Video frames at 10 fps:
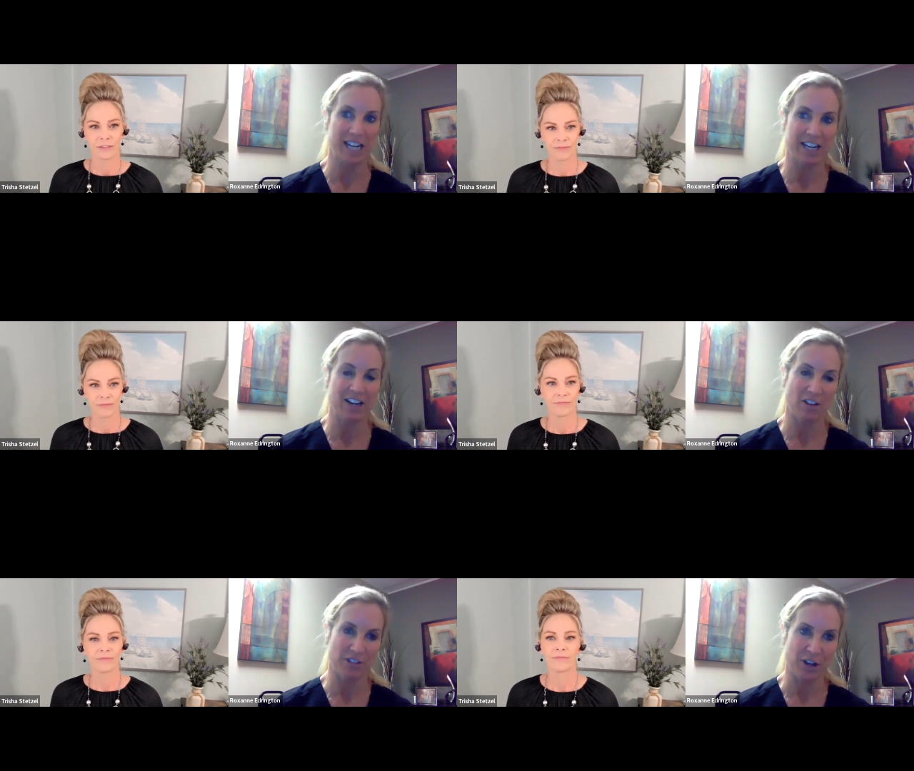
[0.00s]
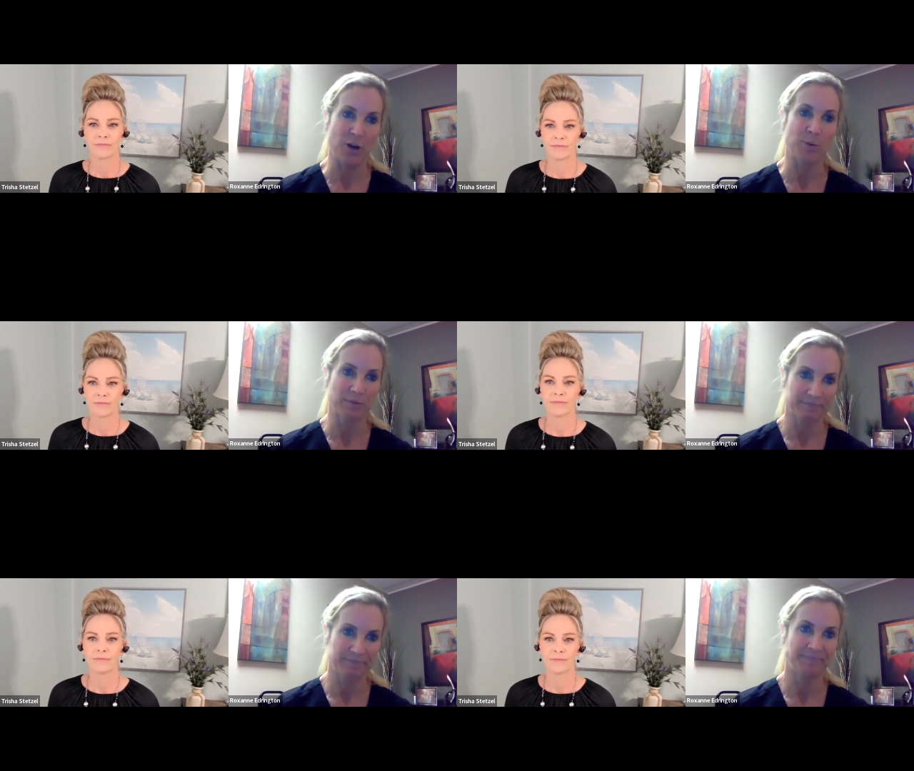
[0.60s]
Speaker 1: of eating on the
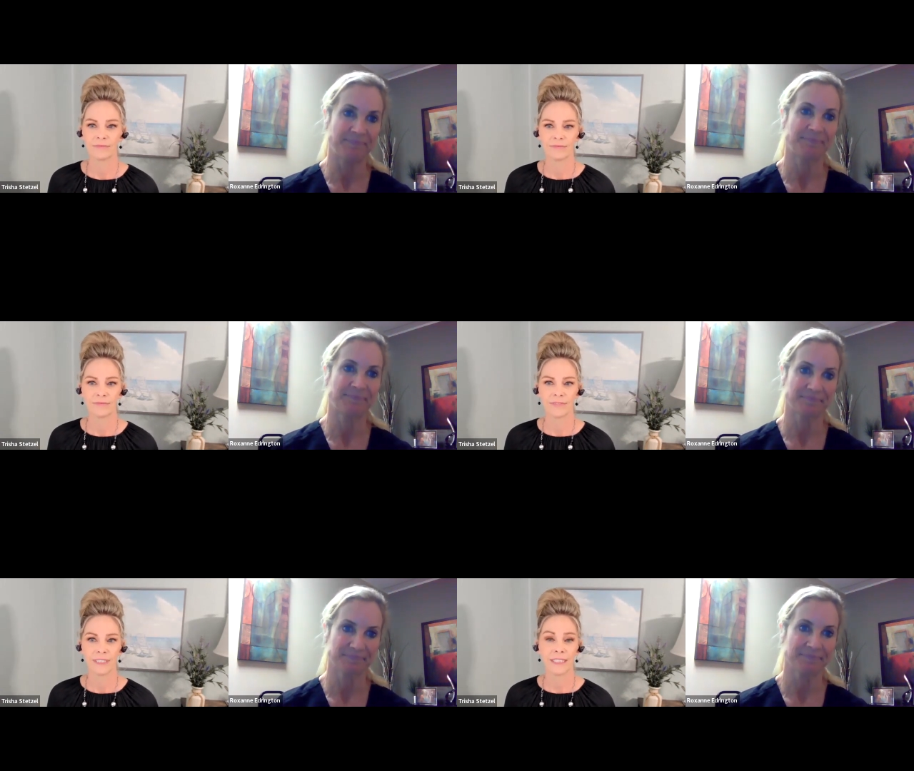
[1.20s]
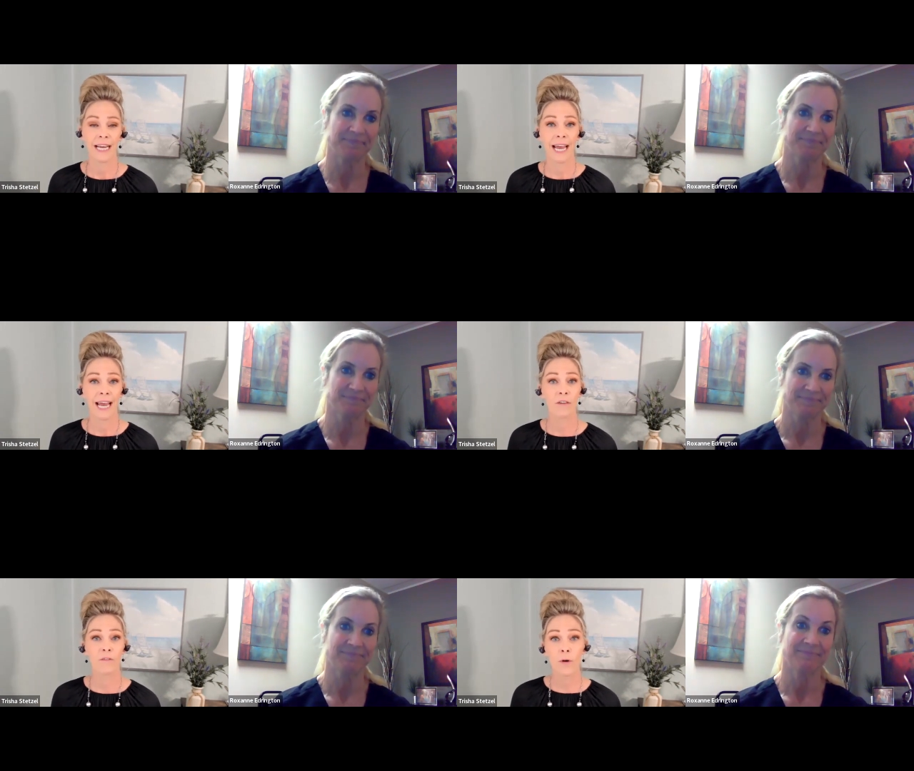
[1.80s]
go.
Speaker 2: Yeah.
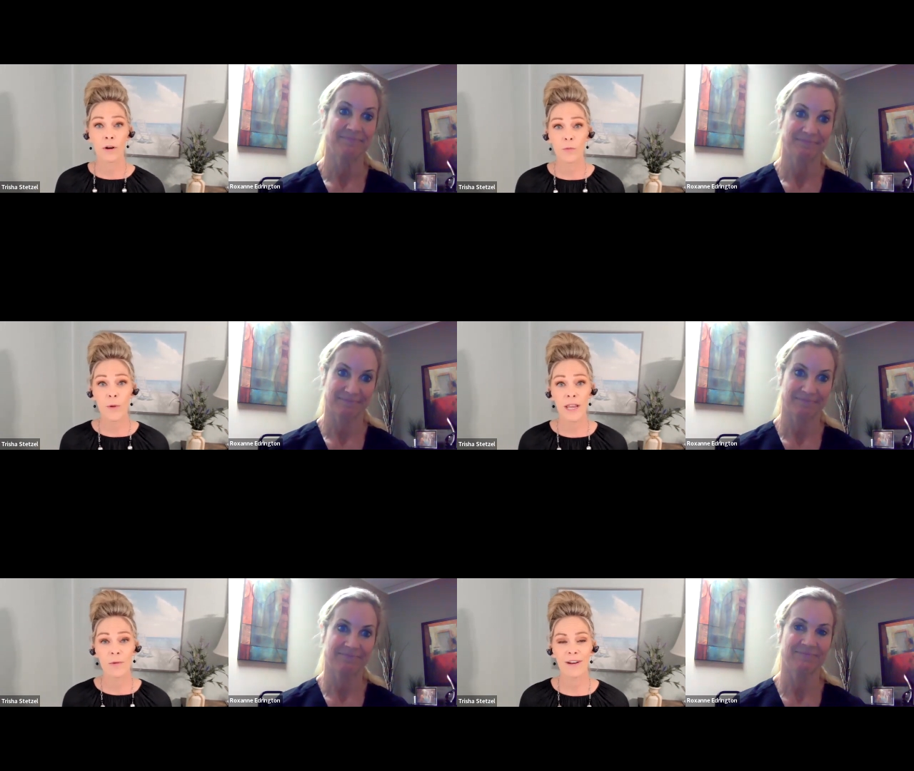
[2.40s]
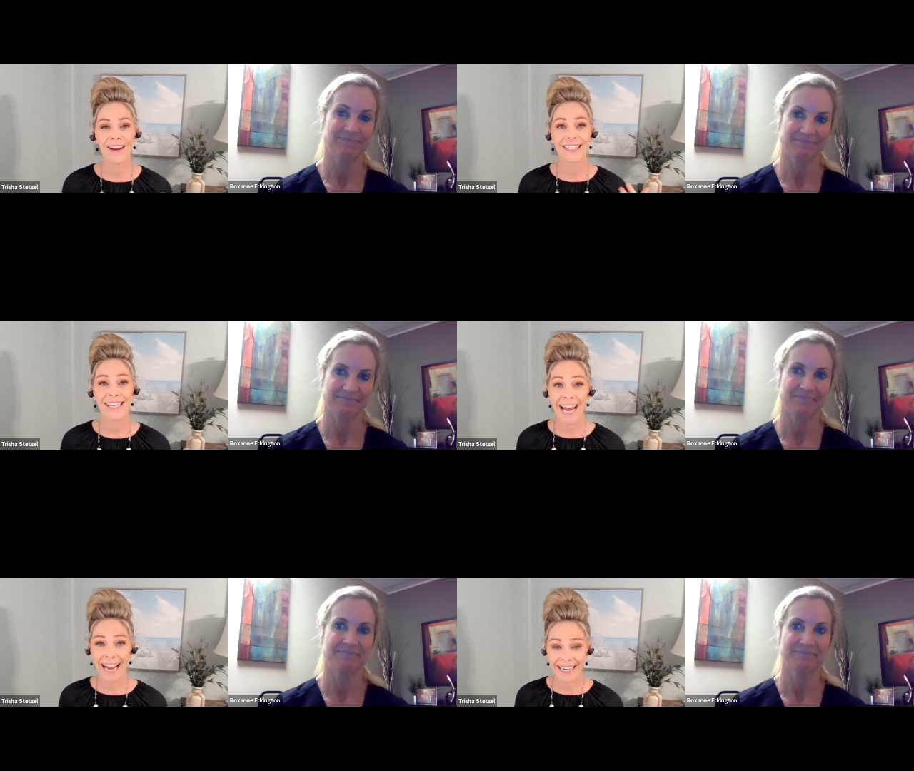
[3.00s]
And the fourth week, we're going to
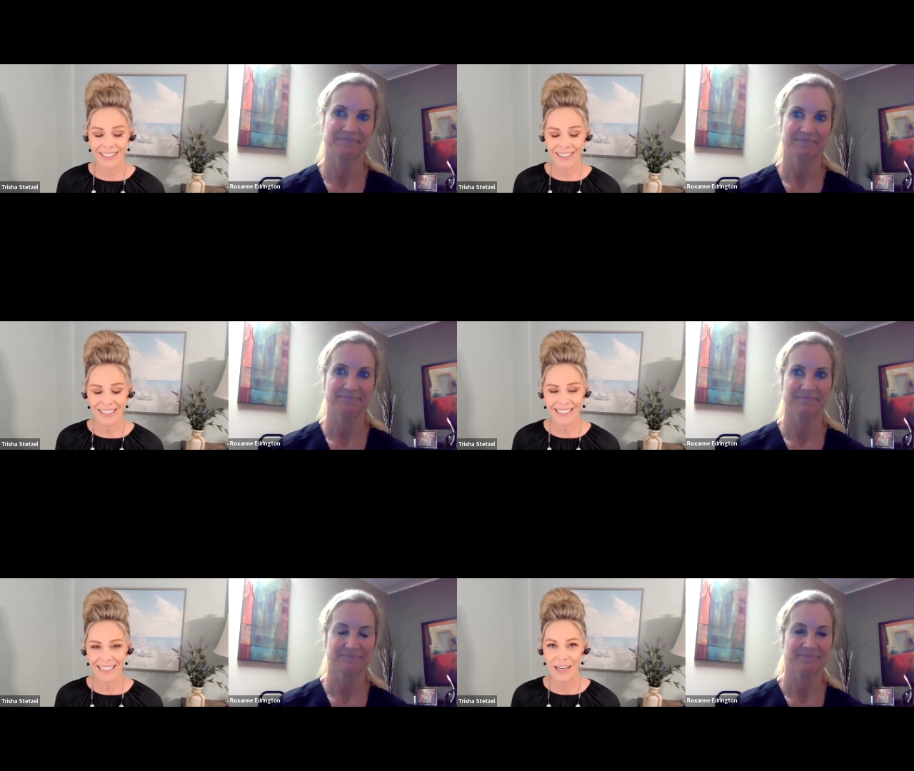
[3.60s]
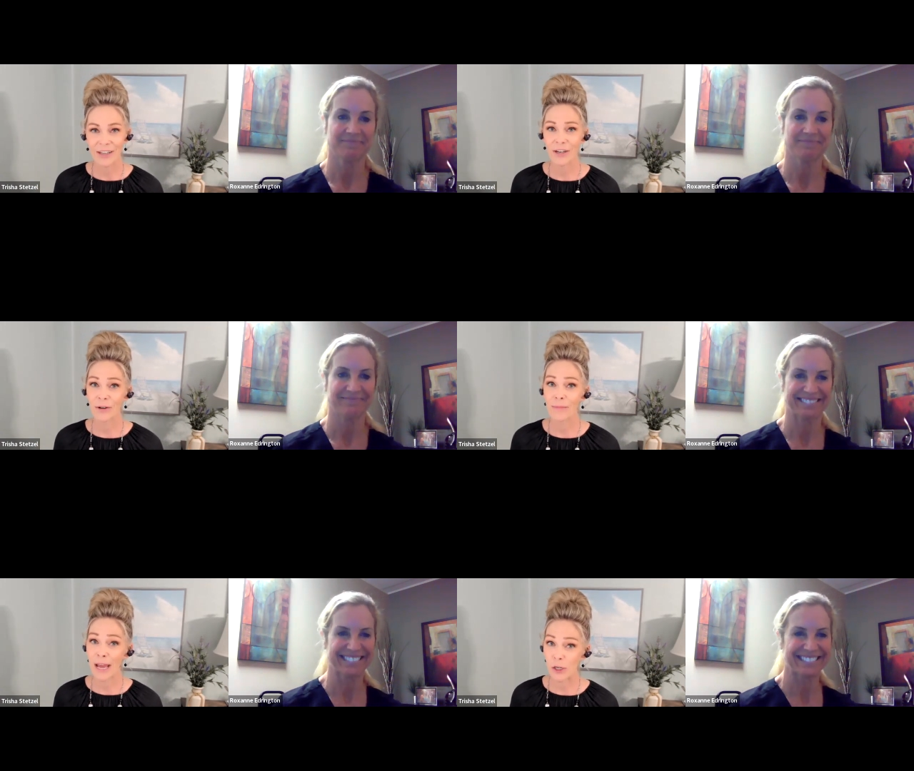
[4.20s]
tackle
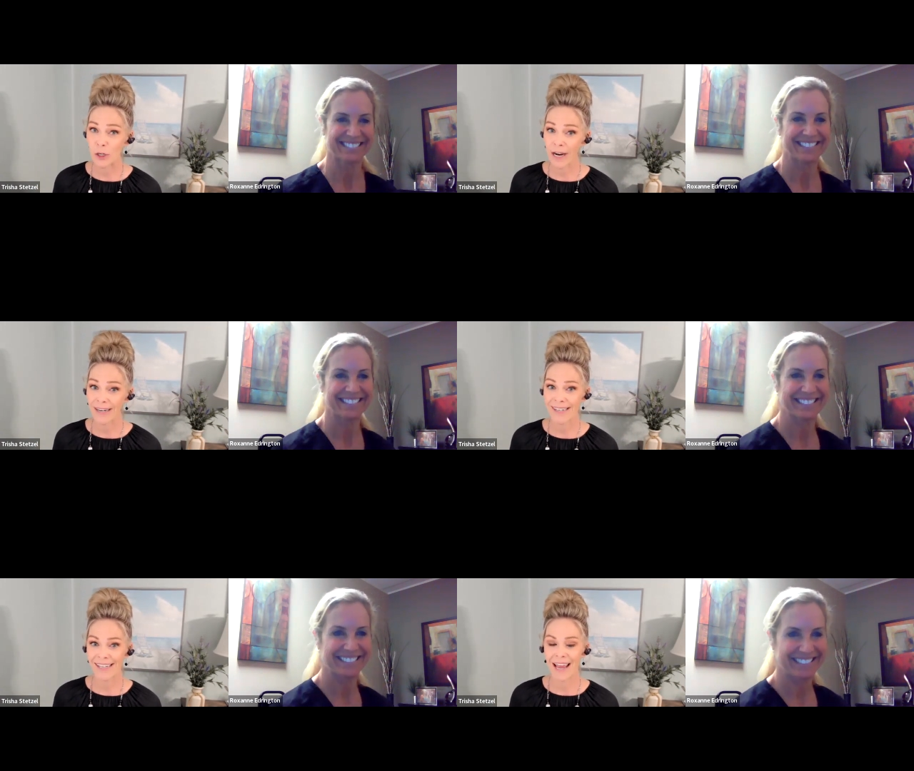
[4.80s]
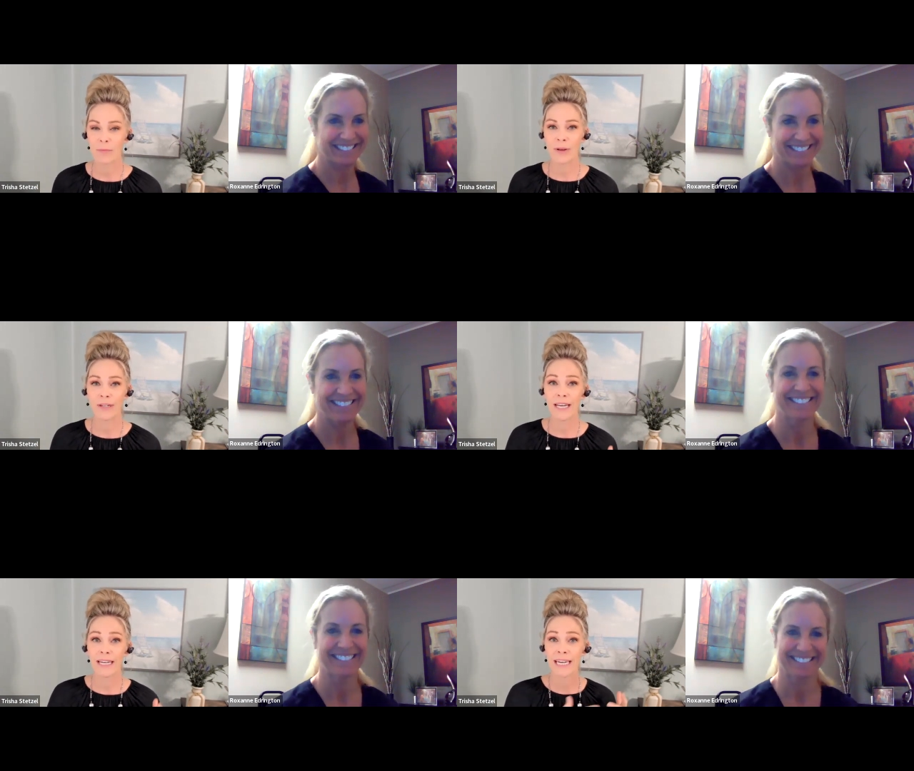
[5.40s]
your metrics and
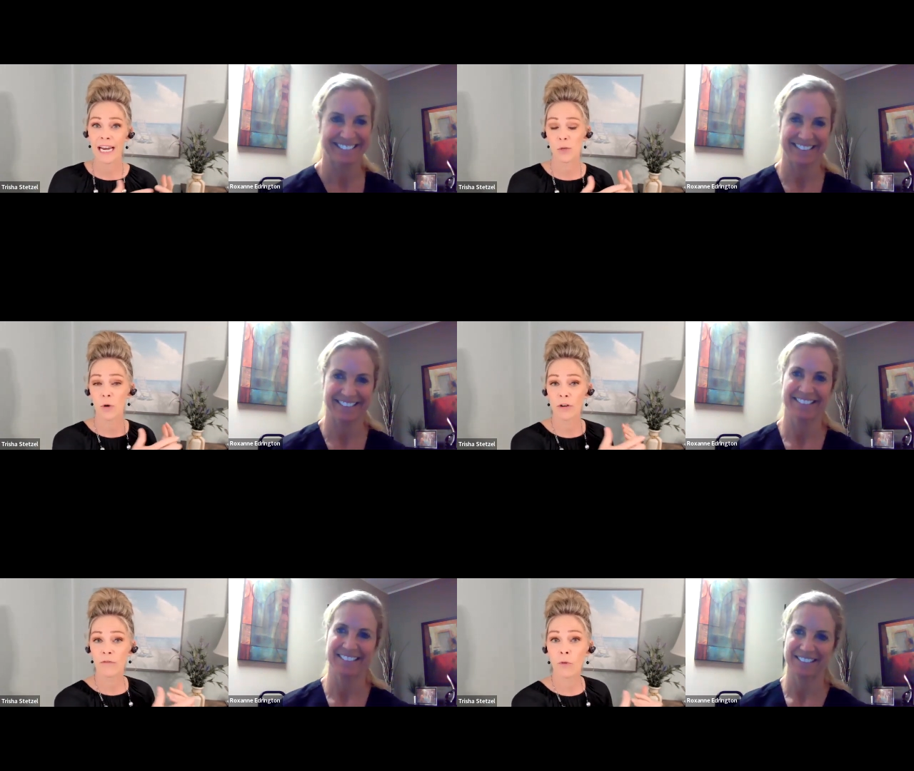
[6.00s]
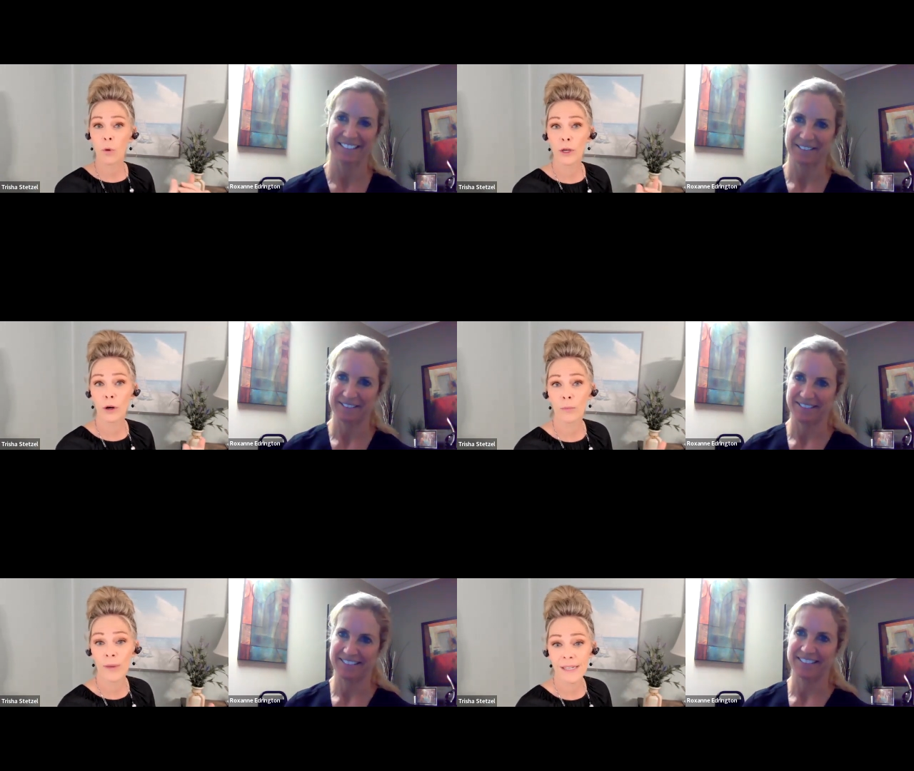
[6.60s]
building a dashboard for your